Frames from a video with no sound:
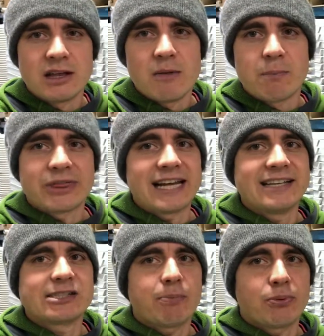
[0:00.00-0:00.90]
But that
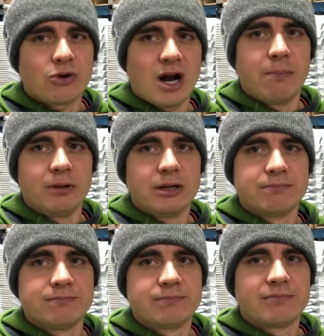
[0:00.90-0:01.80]
is a
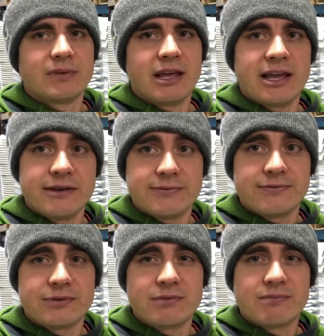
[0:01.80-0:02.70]
problem if